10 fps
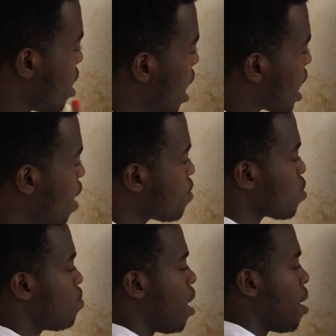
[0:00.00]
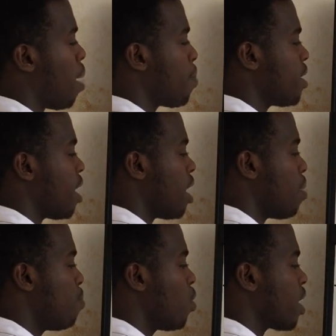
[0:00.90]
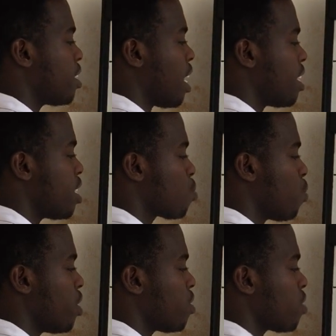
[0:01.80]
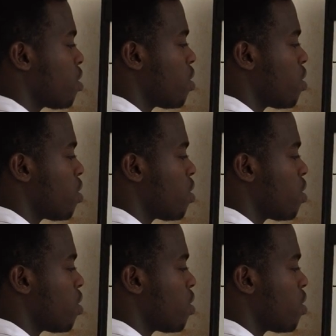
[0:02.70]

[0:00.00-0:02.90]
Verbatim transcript: air comes to happen, a blockage at this point,